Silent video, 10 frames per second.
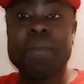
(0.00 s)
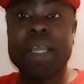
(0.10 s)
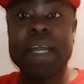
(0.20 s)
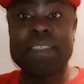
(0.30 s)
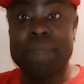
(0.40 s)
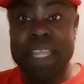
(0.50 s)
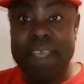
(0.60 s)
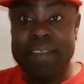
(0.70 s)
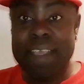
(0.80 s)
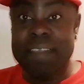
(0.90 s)
Because me
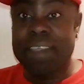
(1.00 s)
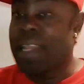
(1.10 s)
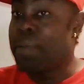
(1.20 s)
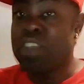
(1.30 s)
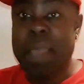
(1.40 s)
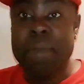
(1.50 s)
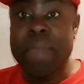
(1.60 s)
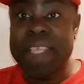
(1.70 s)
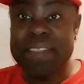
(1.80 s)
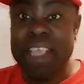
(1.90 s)
Dancehall Skilla, I'm trying my
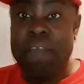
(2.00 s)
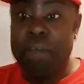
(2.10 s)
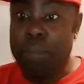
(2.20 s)
best